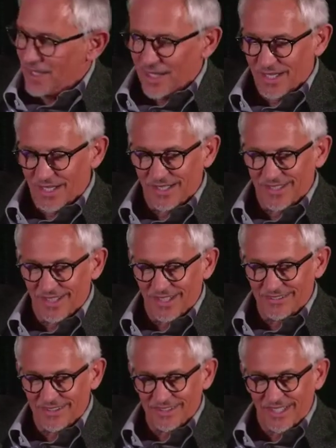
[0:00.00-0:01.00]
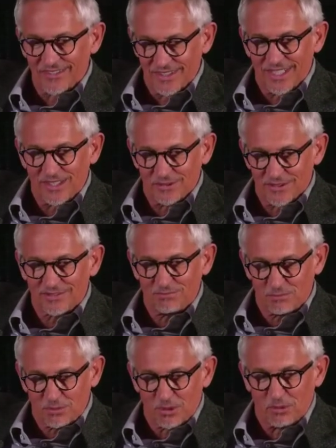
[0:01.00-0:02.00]
And I think that was
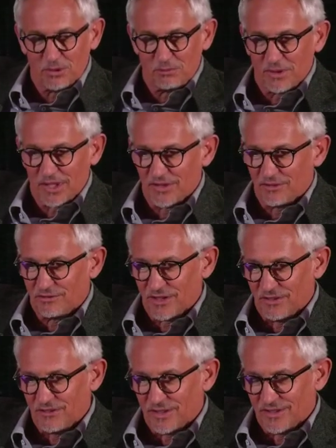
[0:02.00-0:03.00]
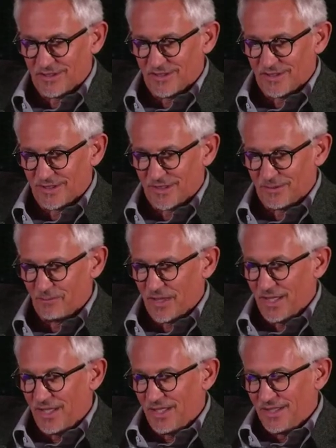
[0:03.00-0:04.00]
probably my other favourite. And
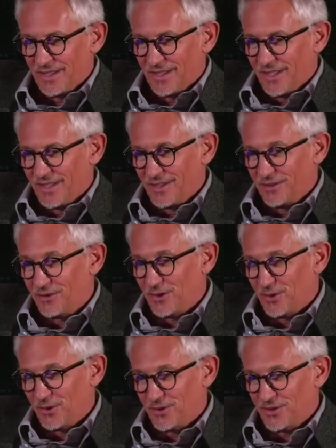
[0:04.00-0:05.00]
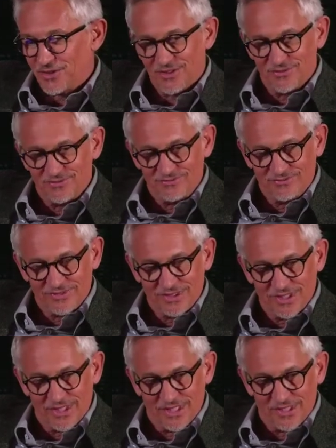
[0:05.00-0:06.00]
of course,
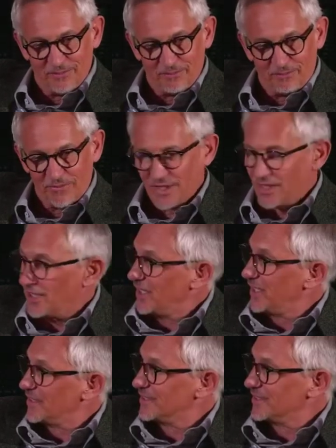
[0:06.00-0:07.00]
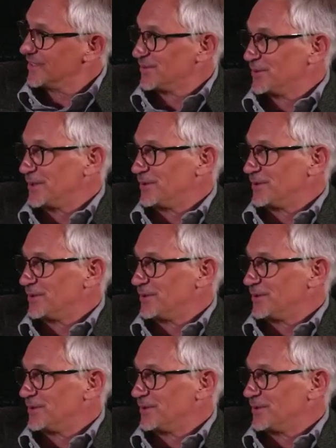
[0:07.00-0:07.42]
the Lionesses as well.